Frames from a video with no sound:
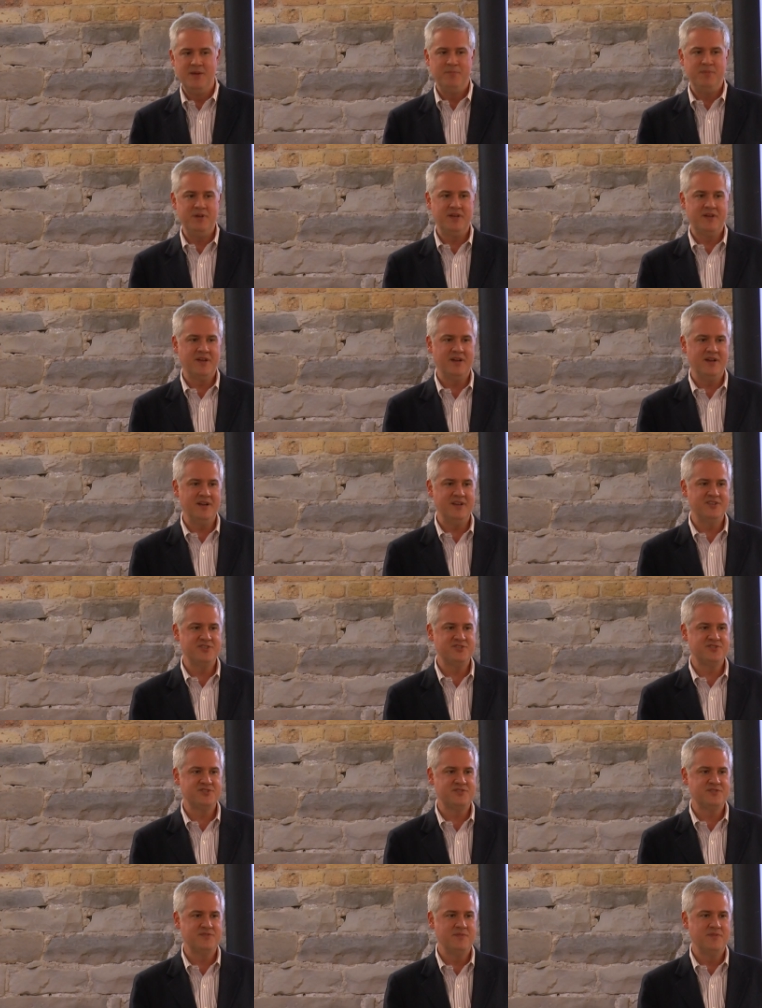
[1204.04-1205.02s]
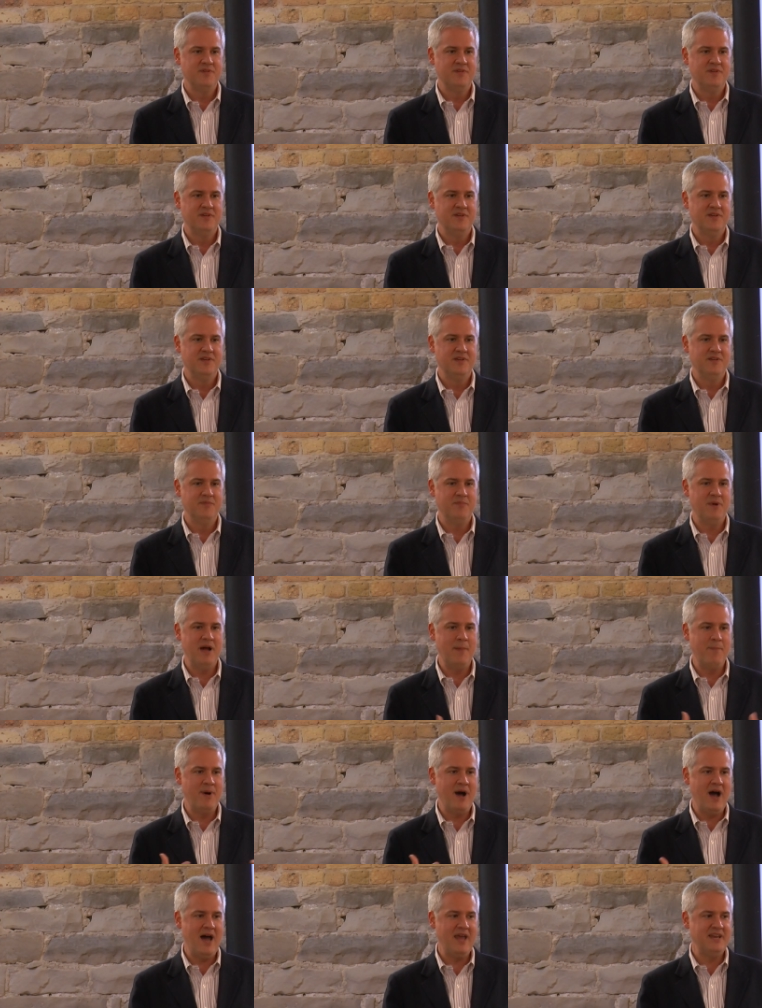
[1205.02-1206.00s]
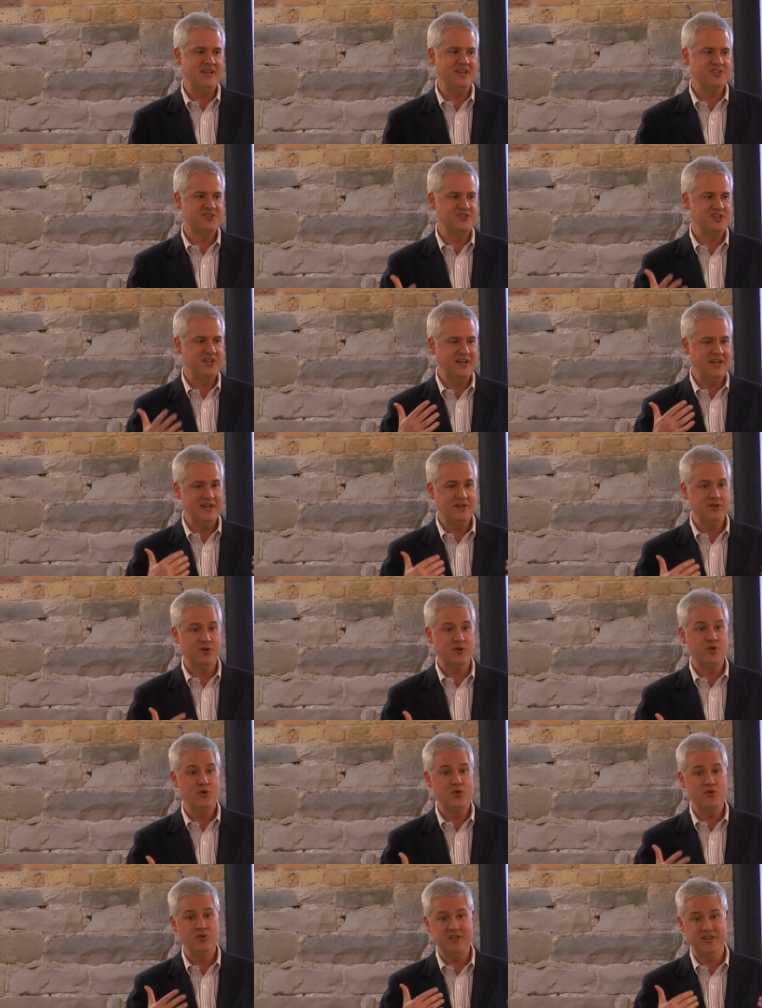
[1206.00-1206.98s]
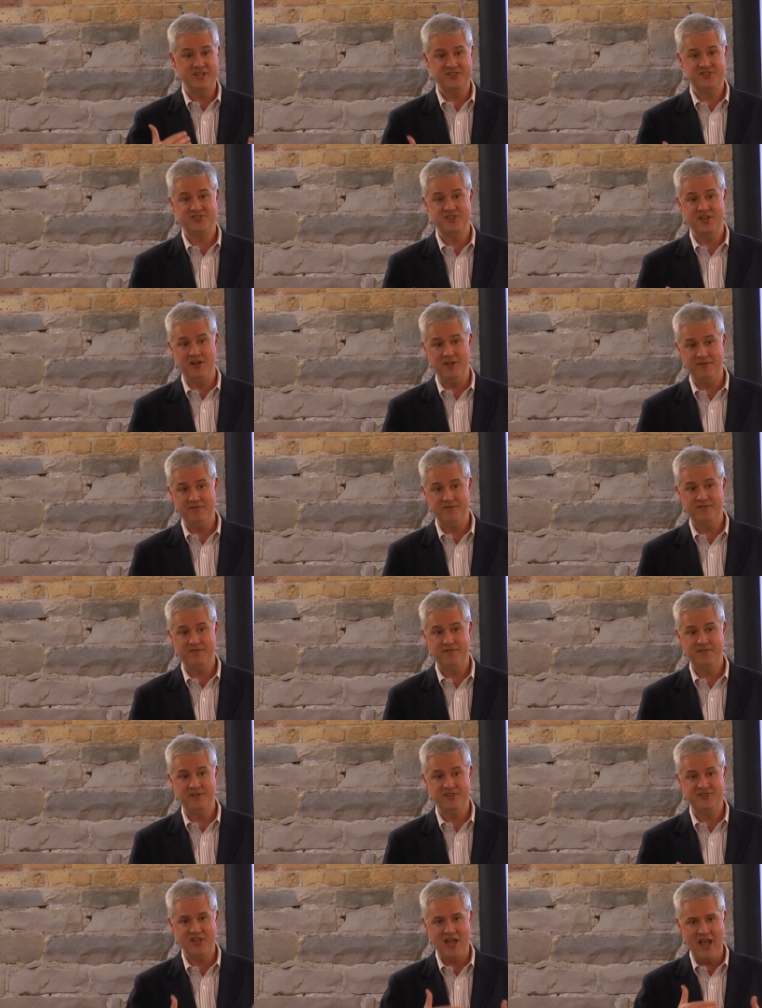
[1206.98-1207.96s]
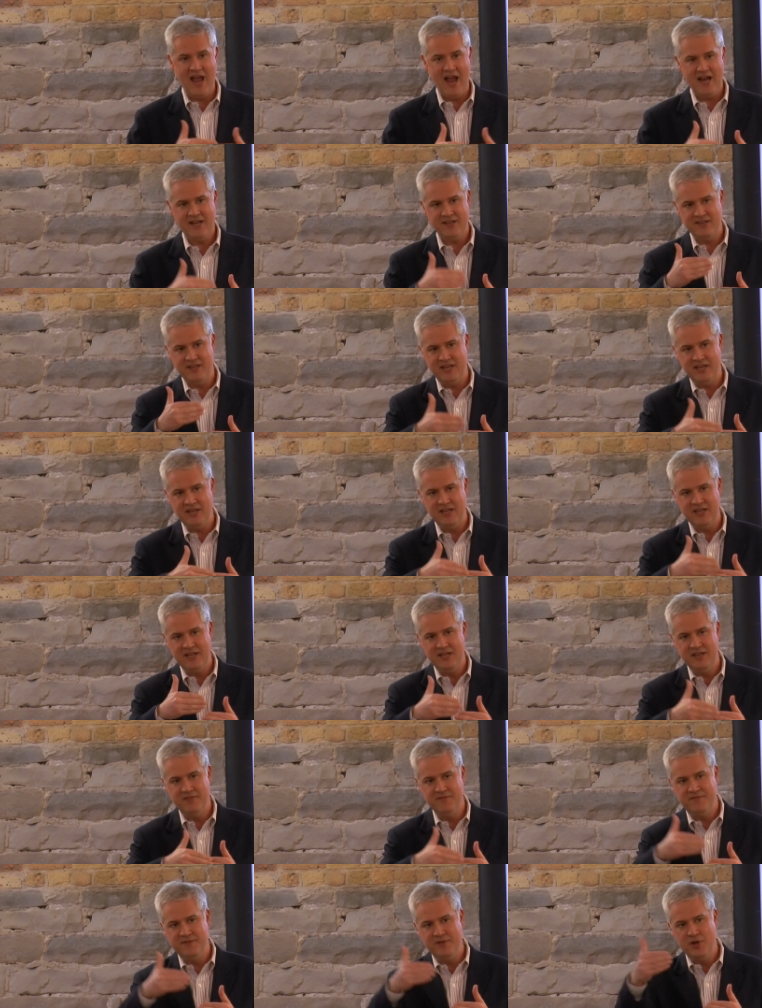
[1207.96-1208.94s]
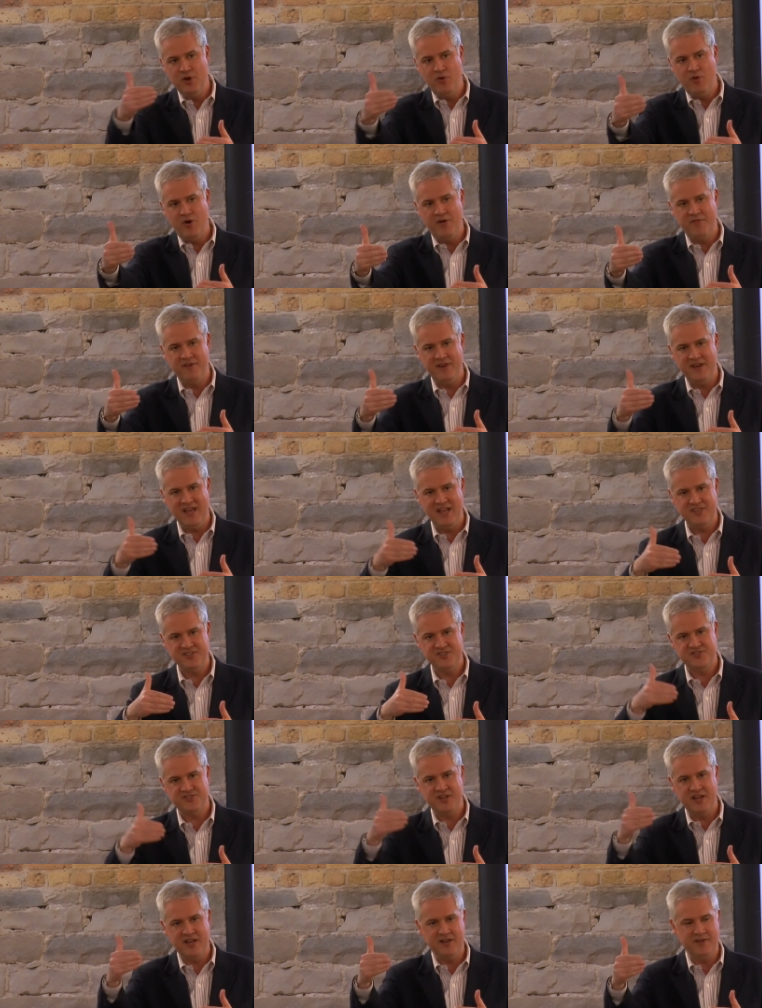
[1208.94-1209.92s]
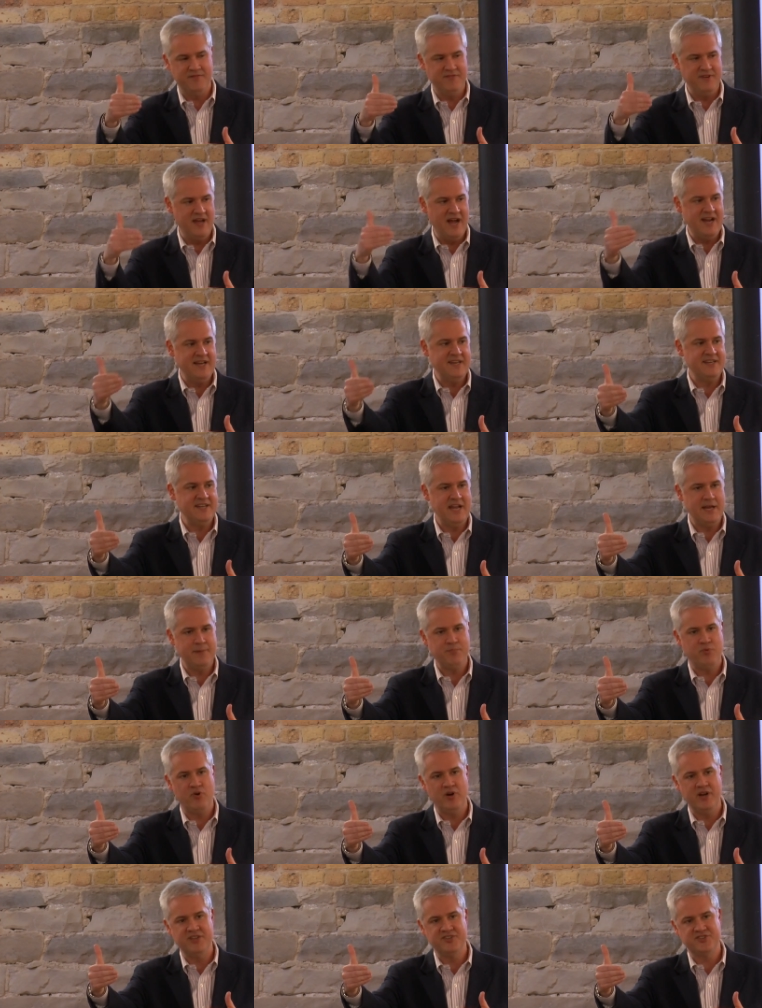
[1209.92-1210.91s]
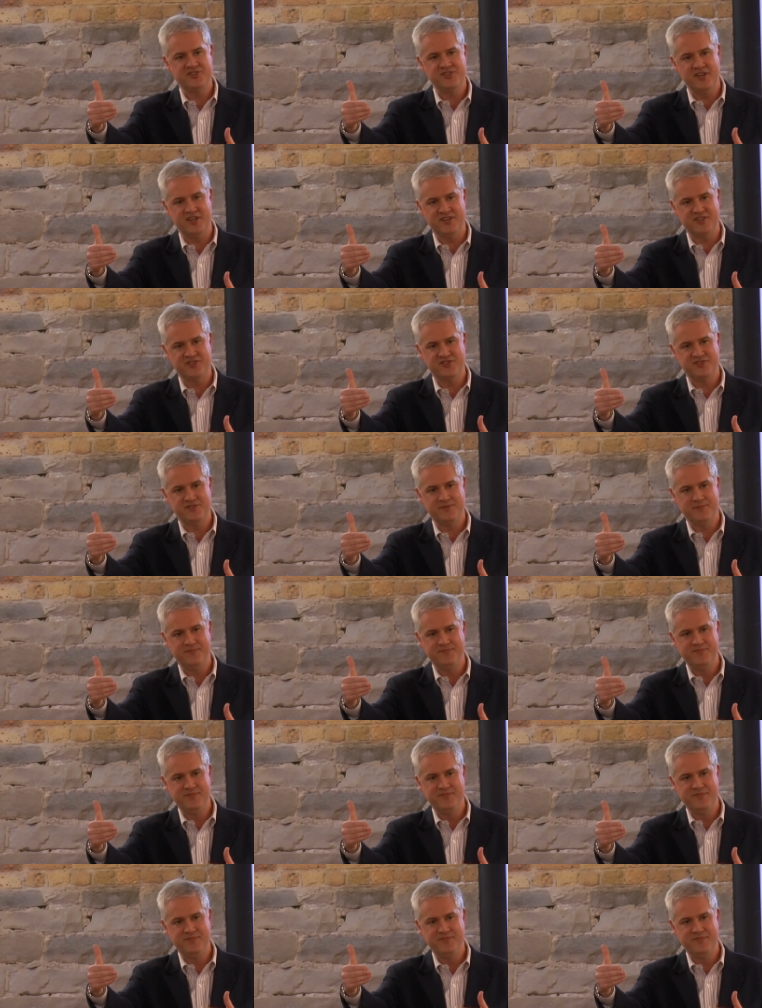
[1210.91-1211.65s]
Because my body is seeking to cool itself. It's acting in view of an end state of 98.6.